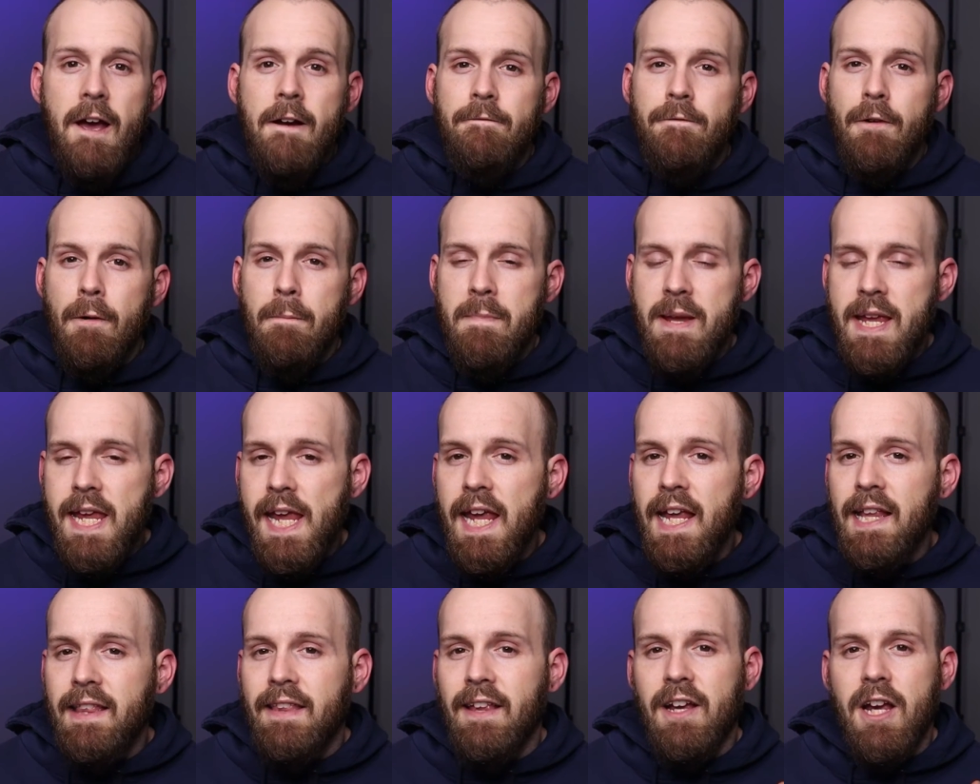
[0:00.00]
For
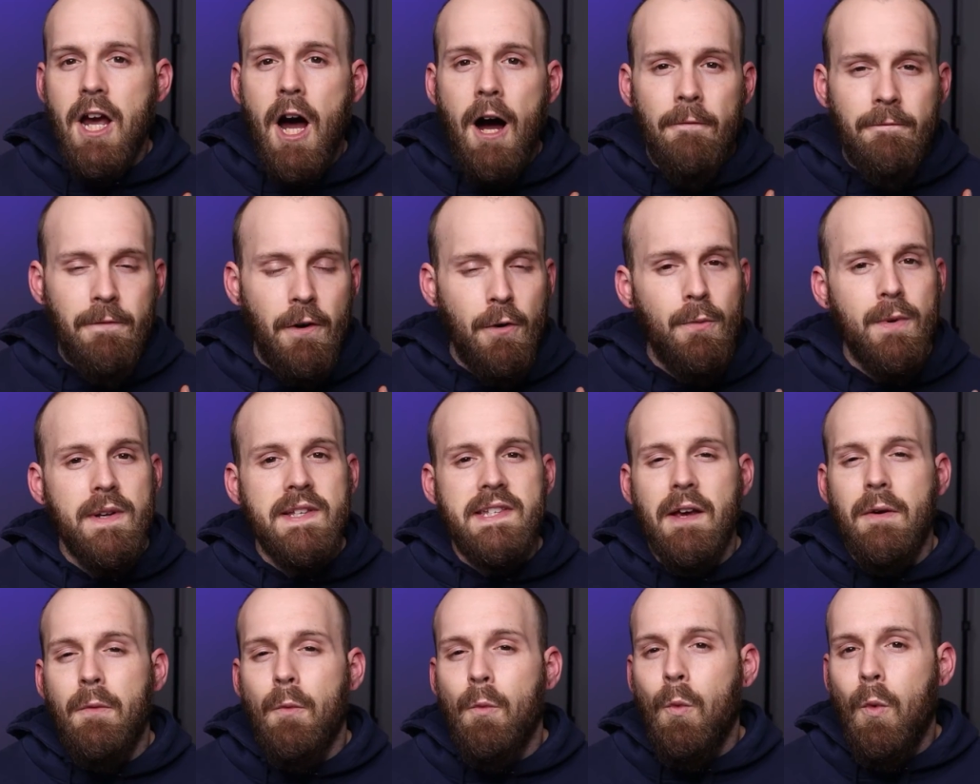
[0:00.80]
me, the comfort
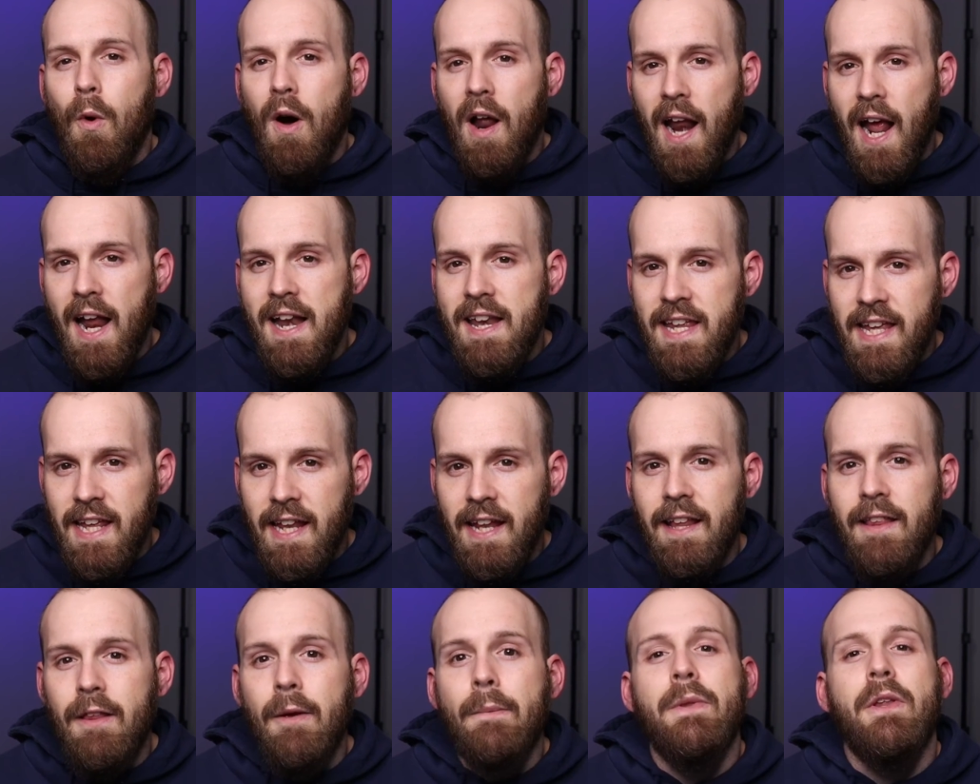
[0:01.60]
was what I
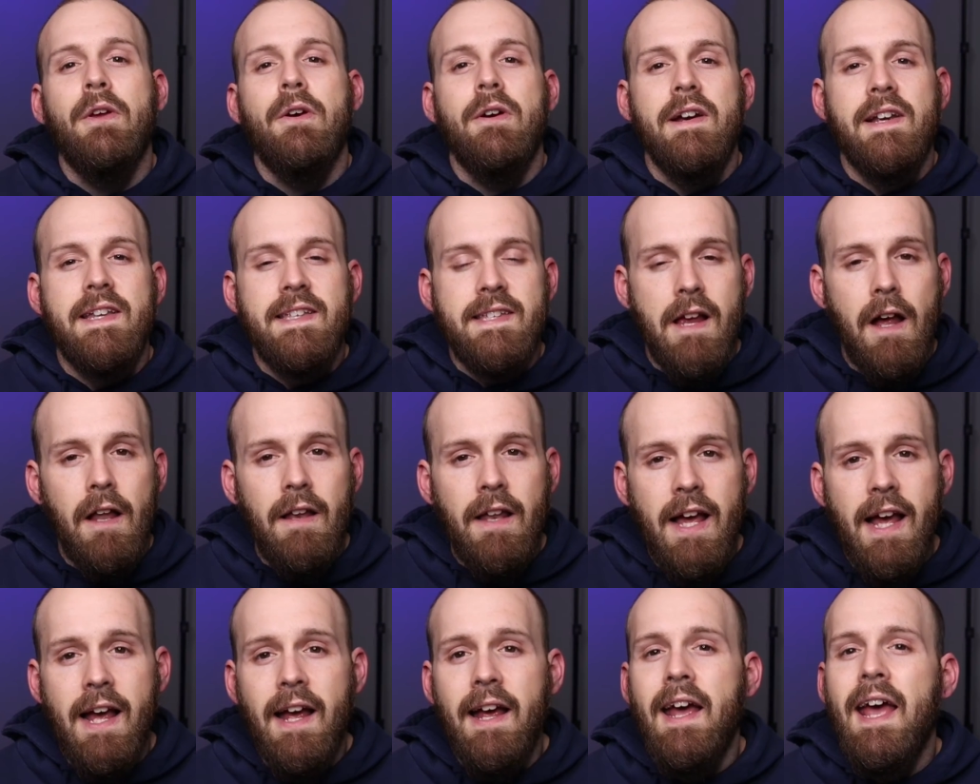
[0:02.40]
needed them to
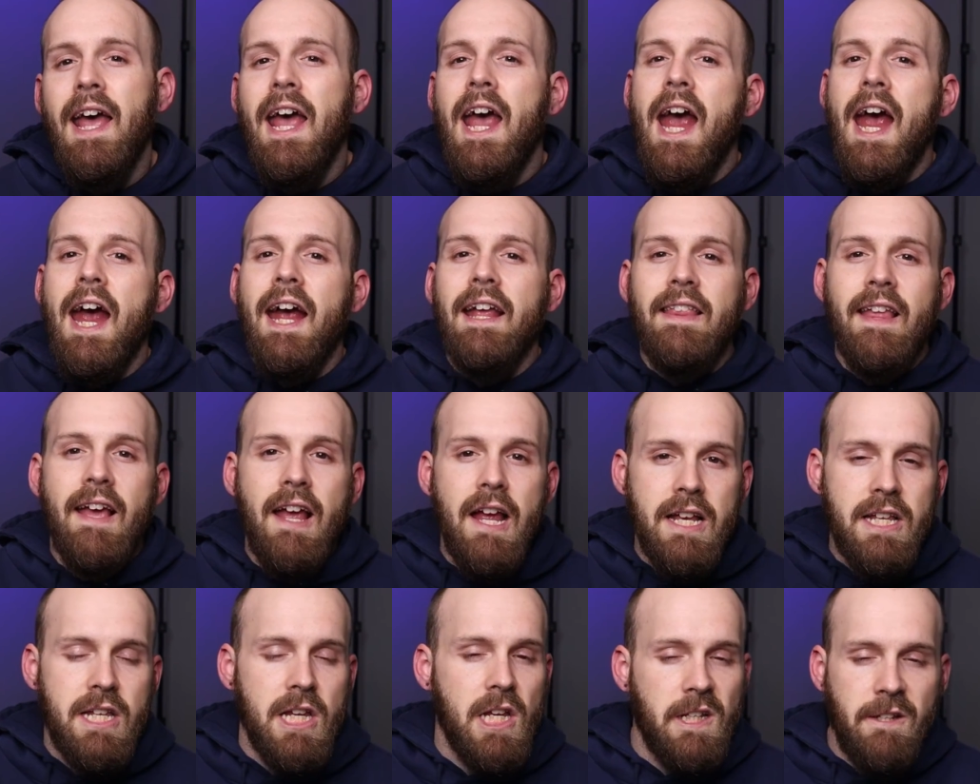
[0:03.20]
excel at, and
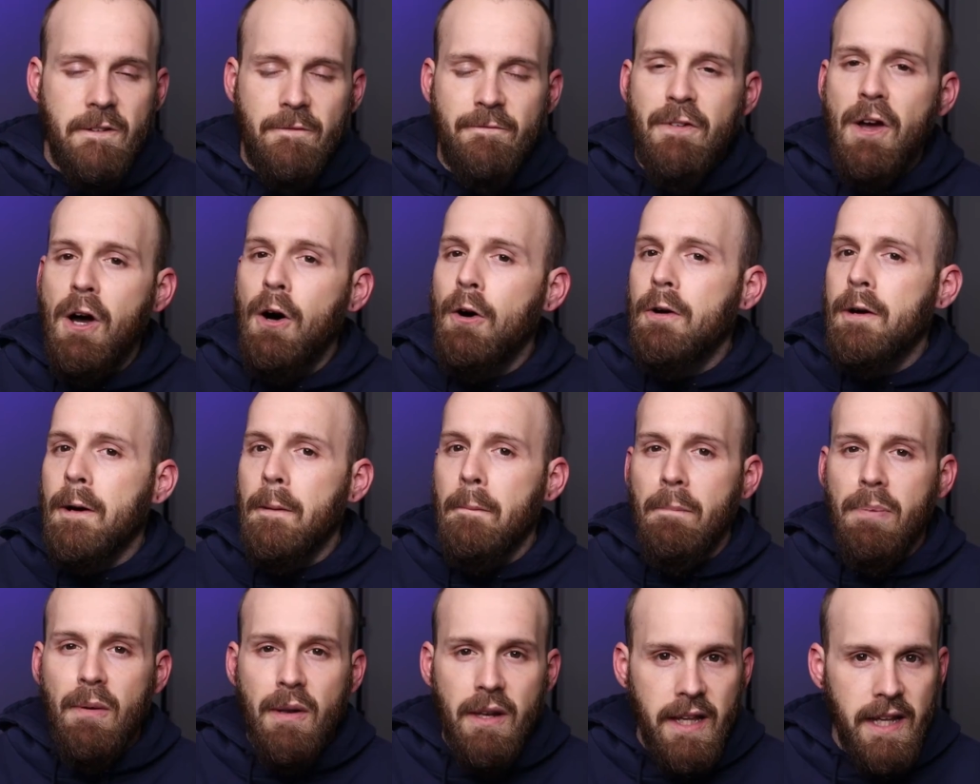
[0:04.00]
they just fell
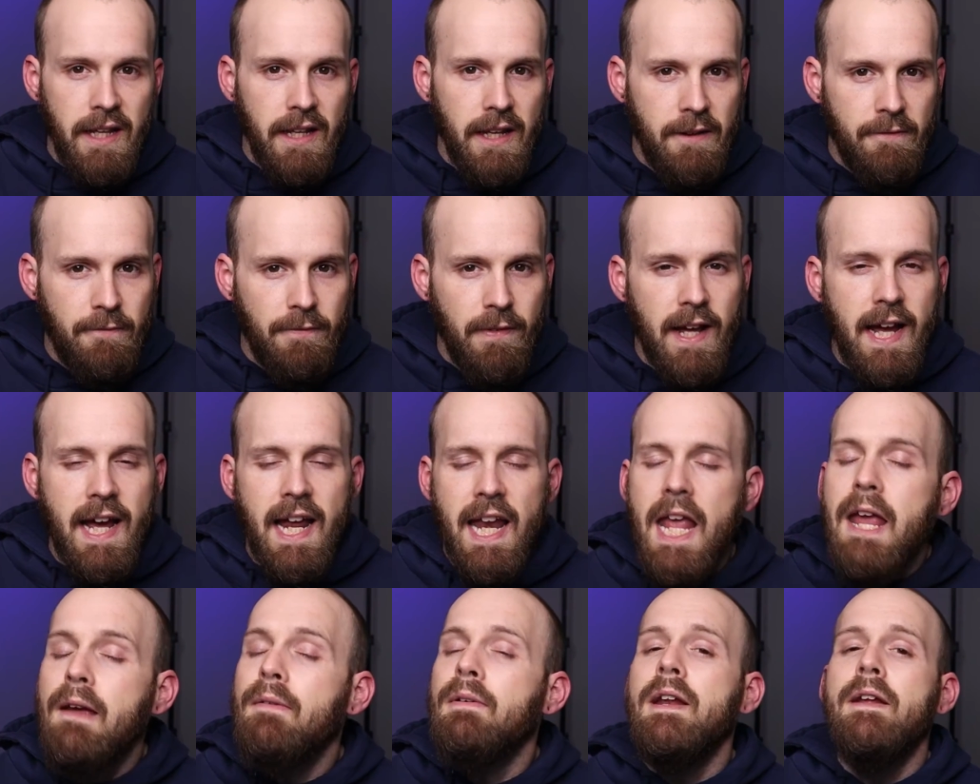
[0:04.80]
completely flat.
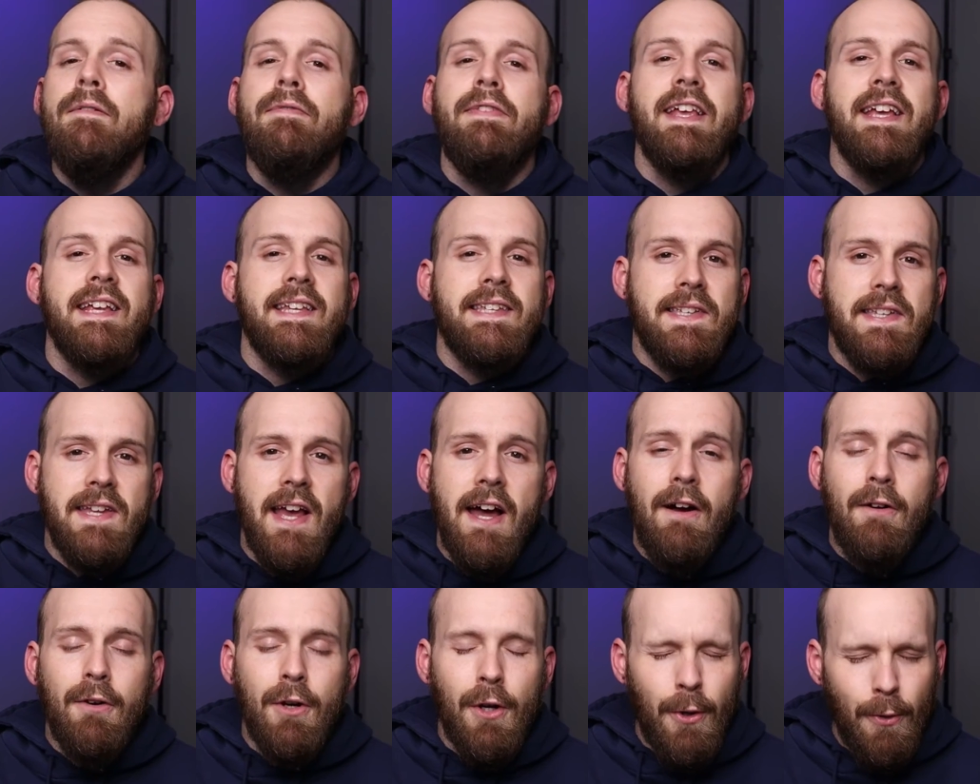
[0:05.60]
Even if they
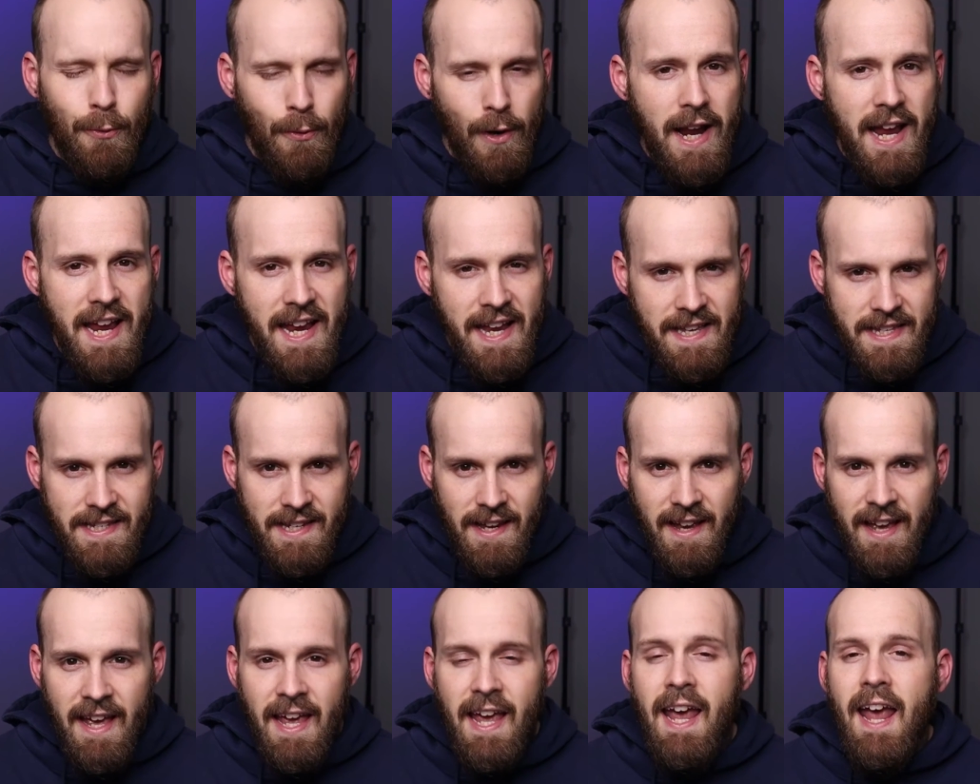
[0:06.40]
sound great,
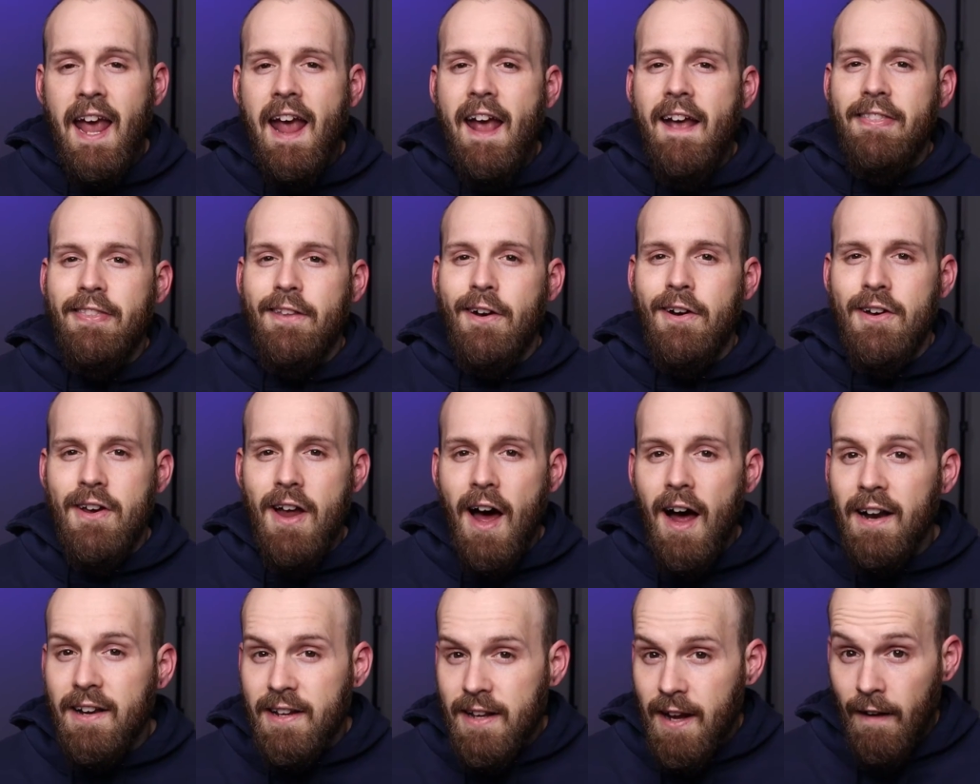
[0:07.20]
if they're
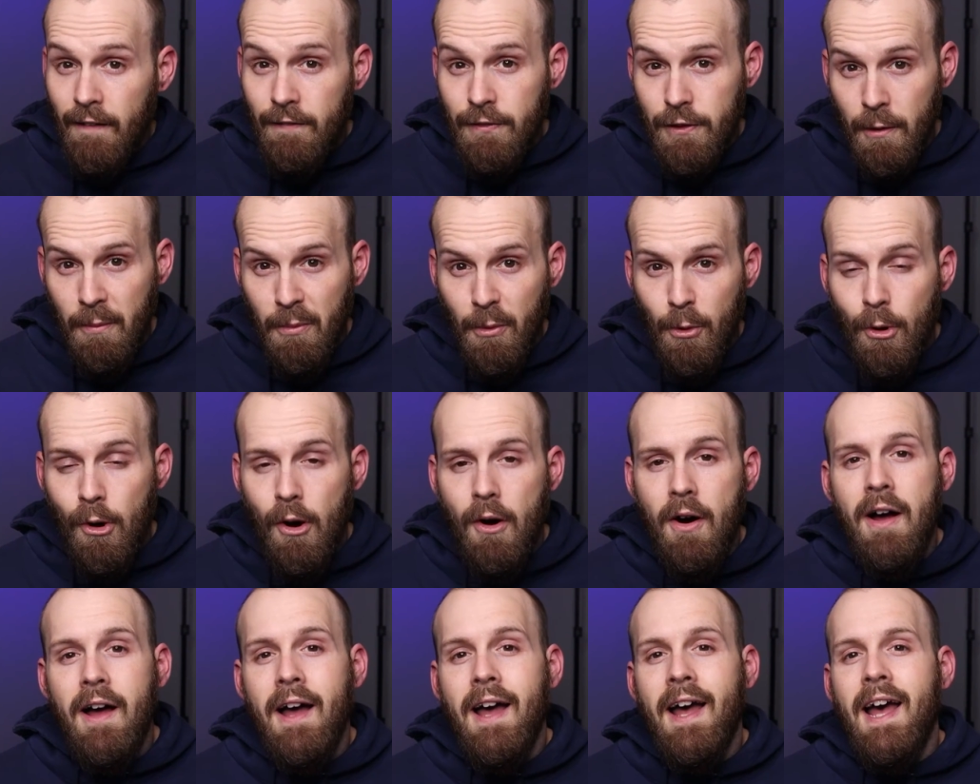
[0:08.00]
not comfortable,